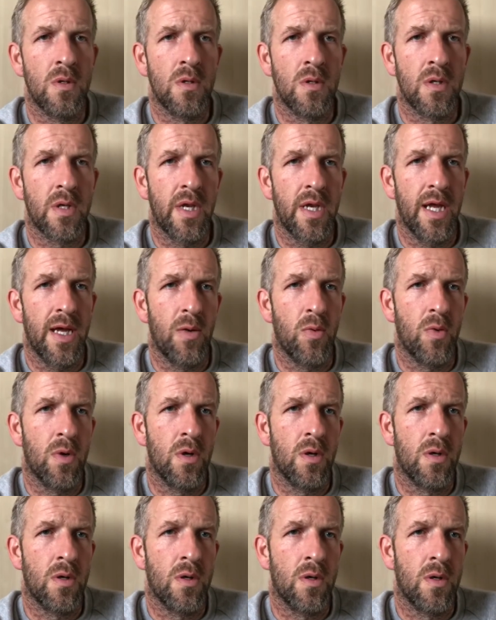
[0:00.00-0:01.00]
Put it out.
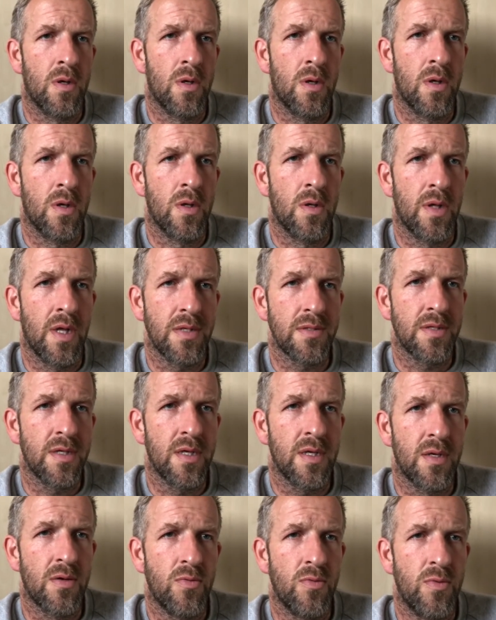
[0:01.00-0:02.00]
That's it.
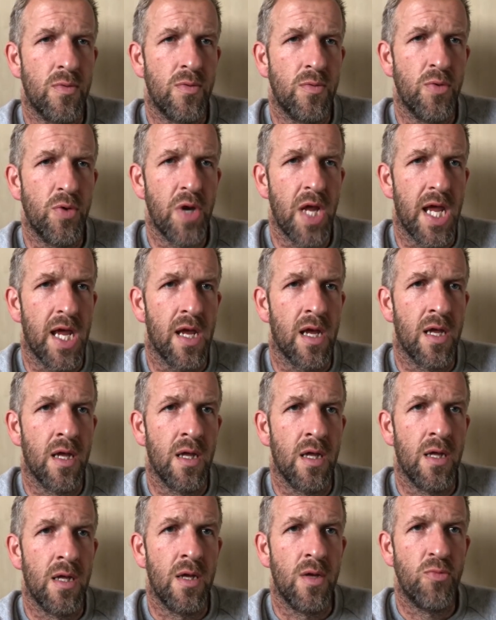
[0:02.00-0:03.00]
Run it.
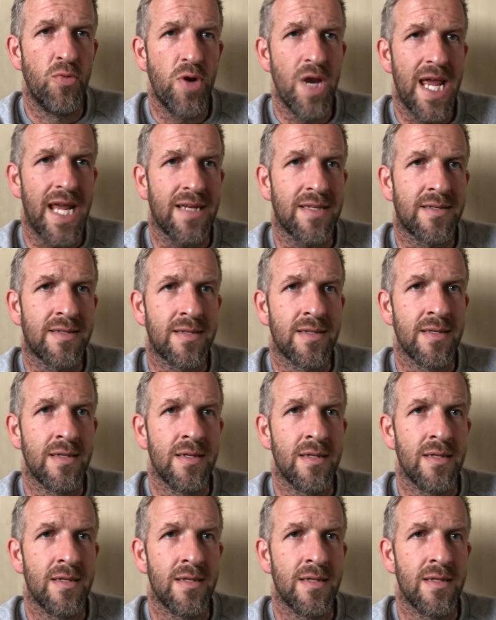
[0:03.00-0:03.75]
Run it!